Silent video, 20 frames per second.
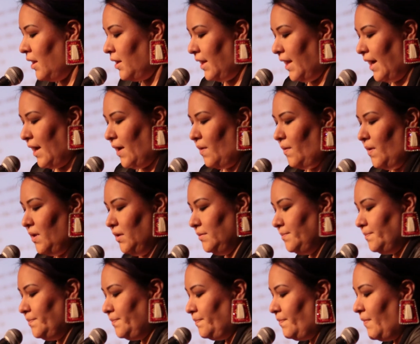Now,
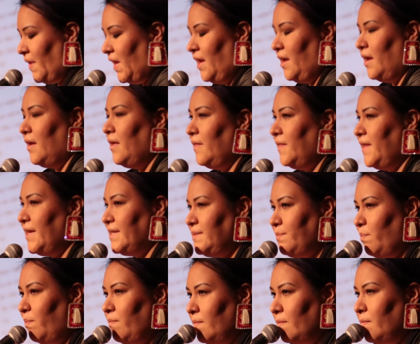this
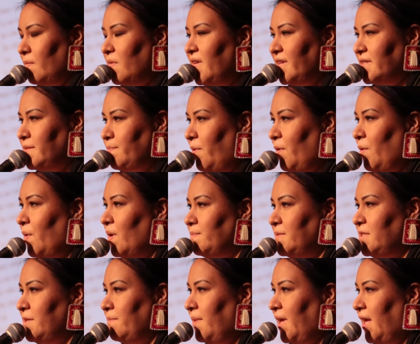poem
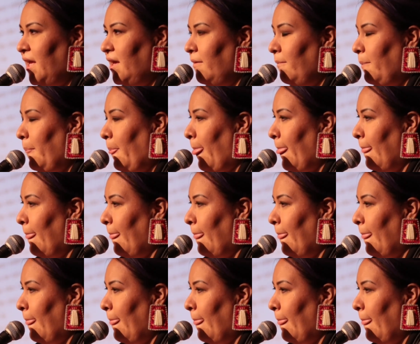to me,